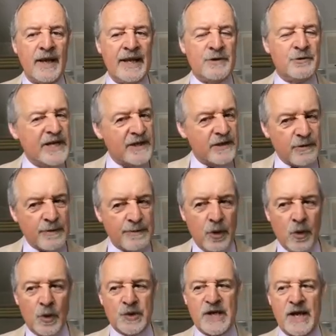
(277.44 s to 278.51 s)
In reading the
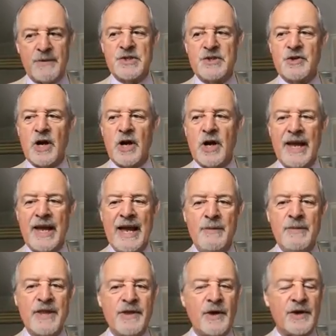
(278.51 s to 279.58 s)
report, I was struck by
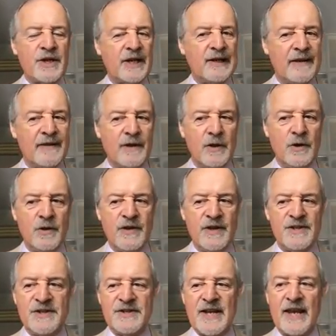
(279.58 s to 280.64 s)
how methodically the
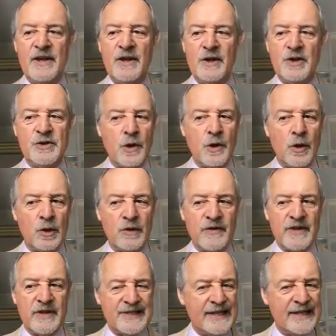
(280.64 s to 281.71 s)
Houthis had taken control
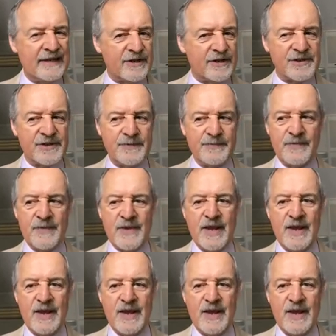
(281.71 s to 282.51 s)
of these levers.